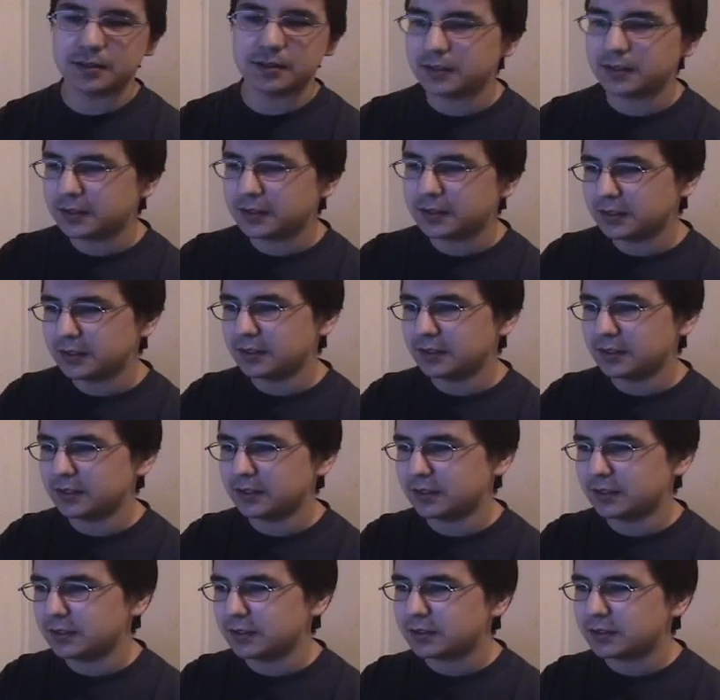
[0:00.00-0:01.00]

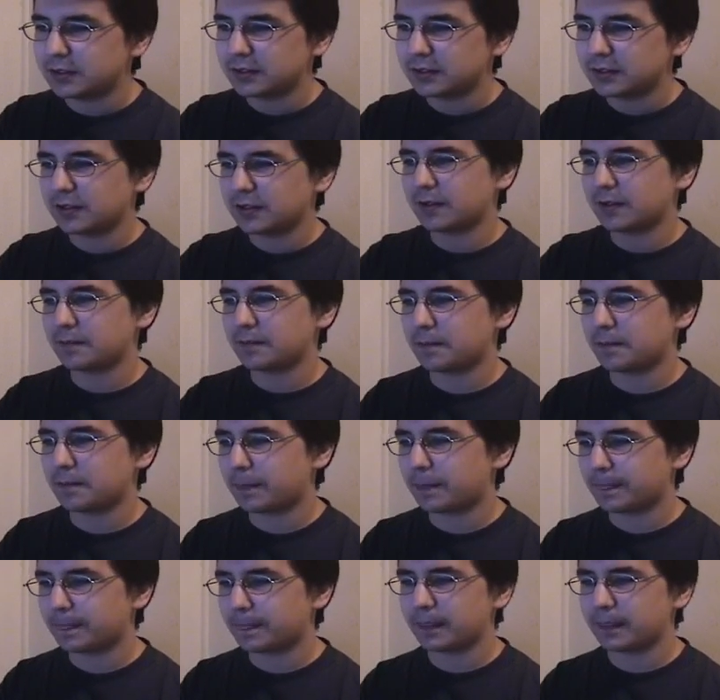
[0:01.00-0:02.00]

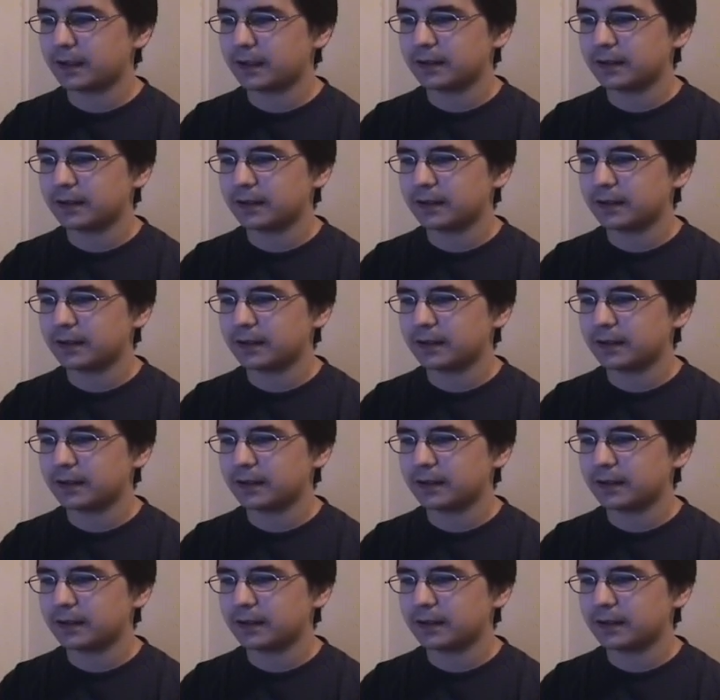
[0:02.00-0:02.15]
(no one is talking)